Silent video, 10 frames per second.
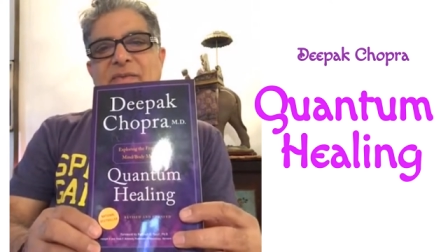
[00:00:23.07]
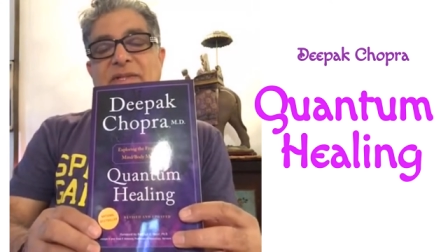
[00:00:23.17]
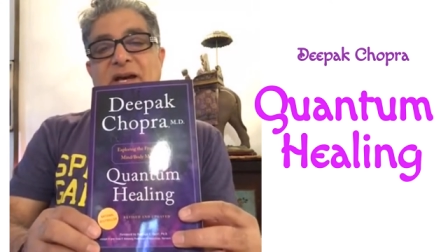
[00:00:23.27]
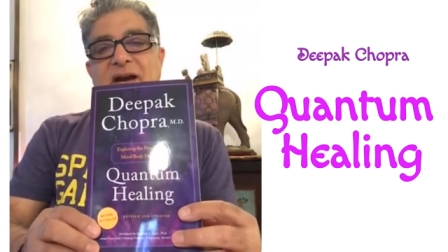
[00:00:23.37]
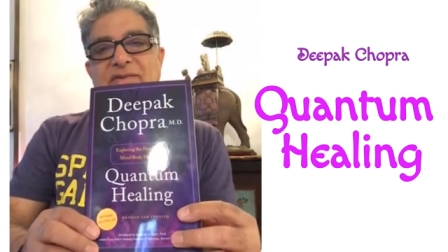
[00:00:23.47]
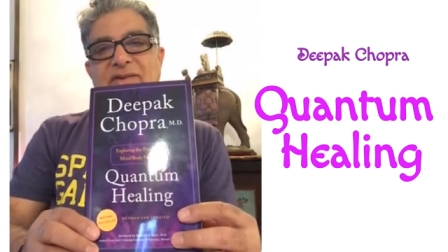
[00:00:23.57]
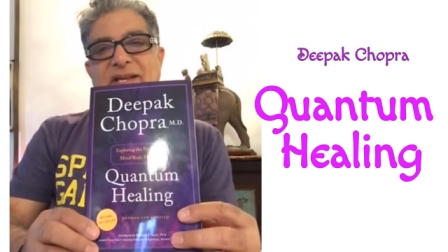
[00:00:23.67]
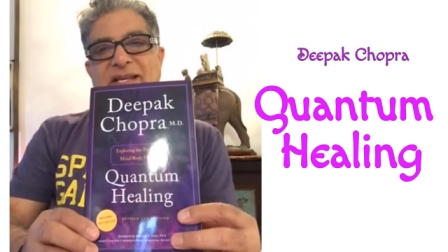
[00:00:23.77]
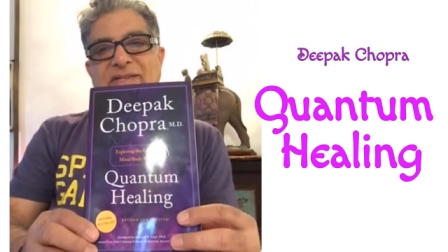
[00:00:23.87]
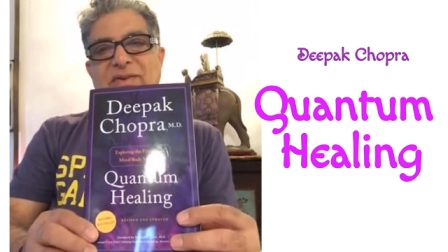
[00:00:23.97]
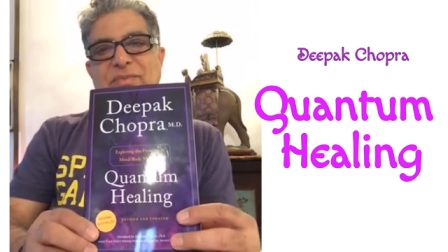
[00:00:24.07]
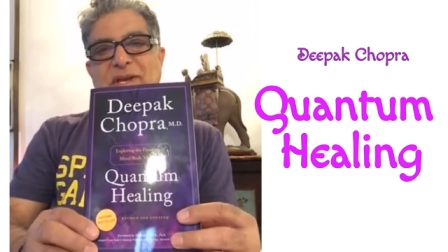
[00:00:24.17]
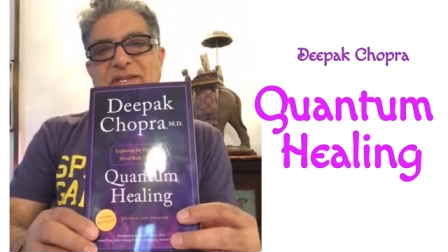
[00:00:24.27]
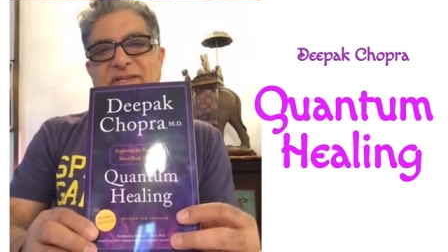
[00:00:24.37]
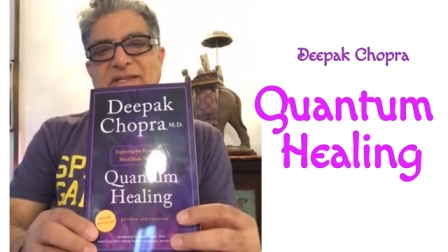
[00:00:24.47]
with 100 extra
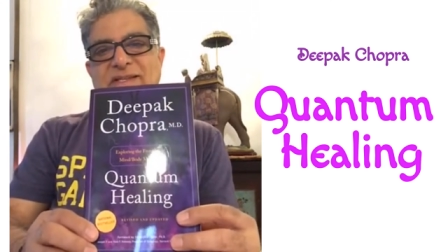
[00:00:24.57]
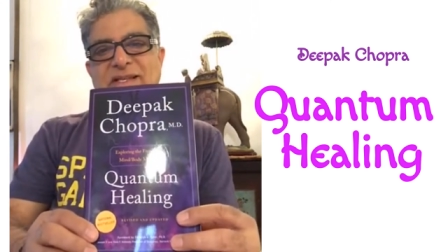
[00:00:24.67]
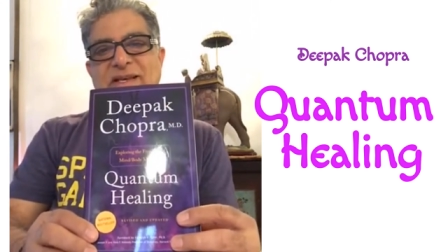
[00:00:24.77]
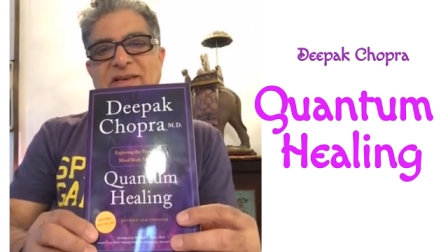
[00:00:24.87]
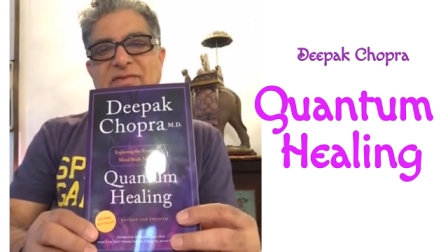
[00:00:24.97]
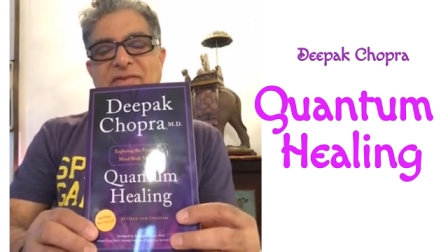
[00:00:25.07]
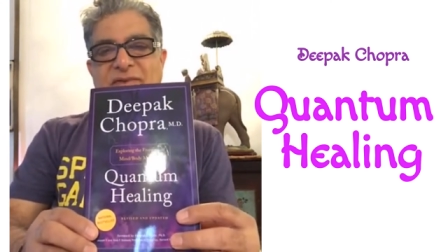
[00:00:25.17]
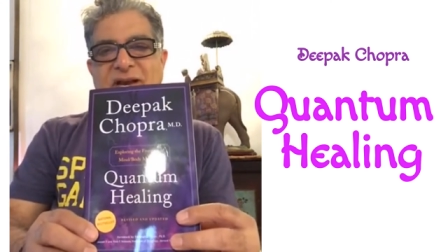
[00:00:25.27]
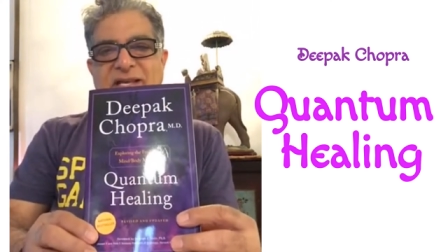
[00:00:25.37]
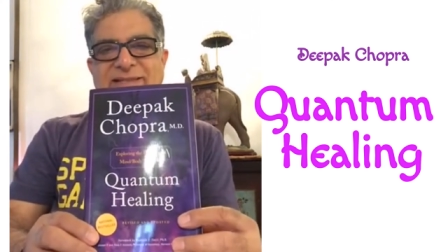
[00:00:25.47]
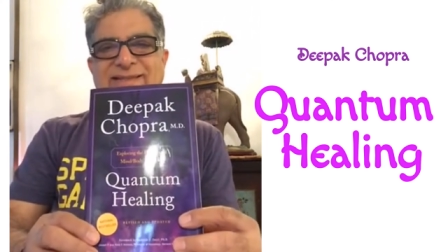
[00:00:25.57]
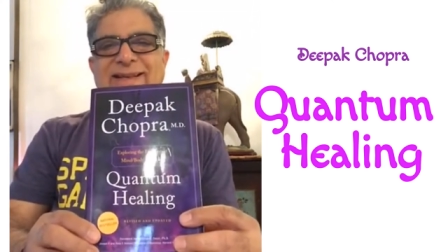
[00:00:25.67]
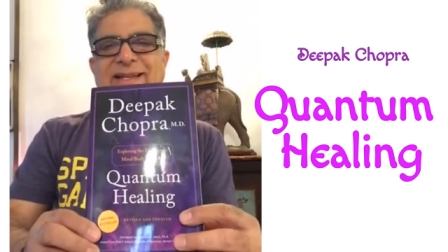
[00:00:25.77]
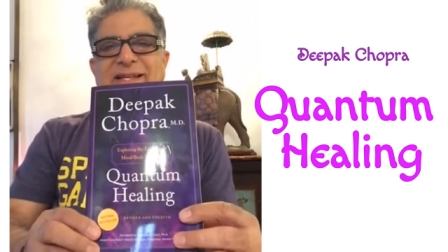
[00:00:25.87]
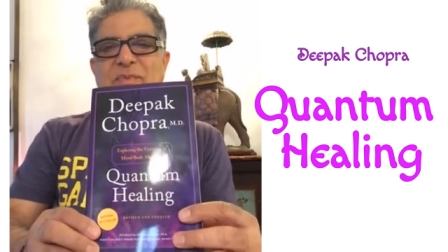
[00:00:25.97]
pages, revised
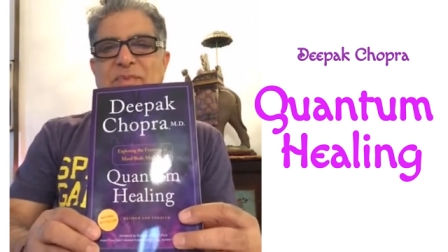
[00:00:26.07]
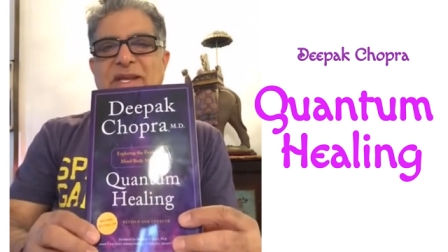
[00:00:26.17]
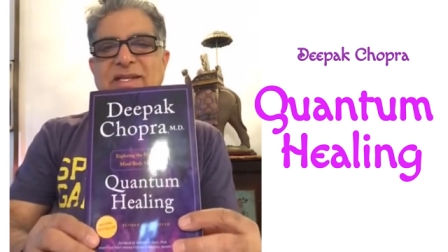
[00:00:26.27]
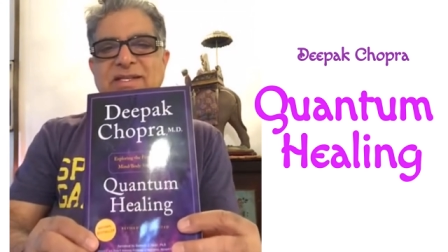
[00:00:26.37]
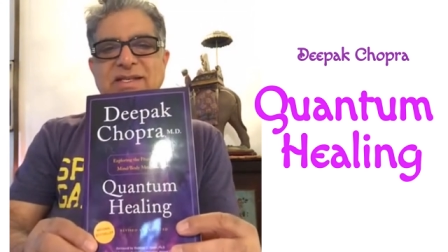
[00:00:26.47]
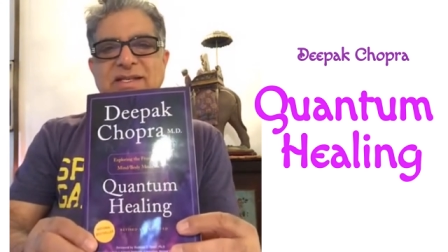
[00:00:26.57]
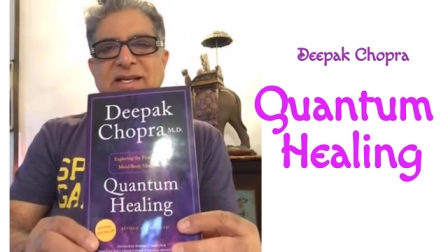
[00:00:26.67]
and updated,